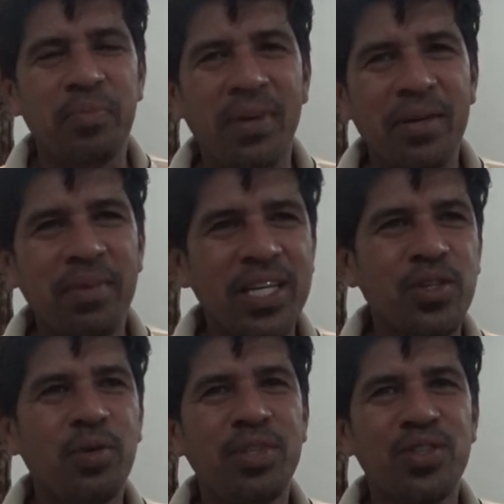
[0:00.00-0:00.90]
My
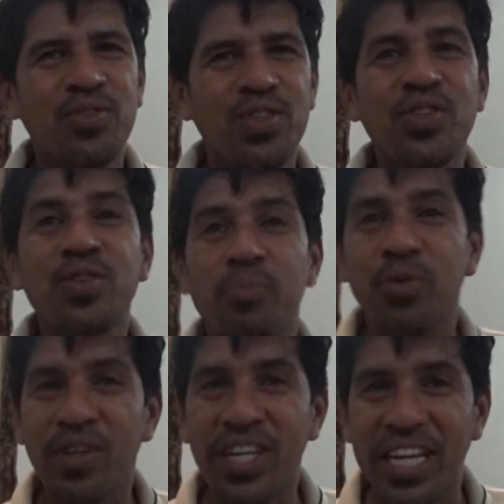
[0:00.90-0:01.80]
job is to just
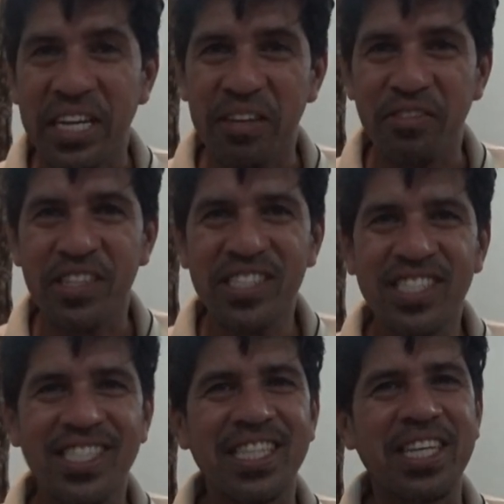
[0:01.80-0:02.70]
support the endeavor,
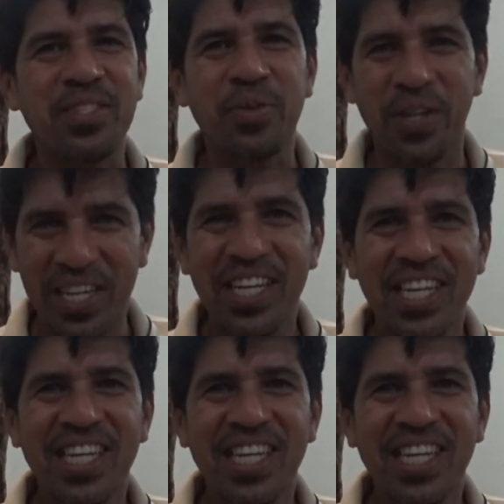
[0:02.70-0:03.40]
and that's what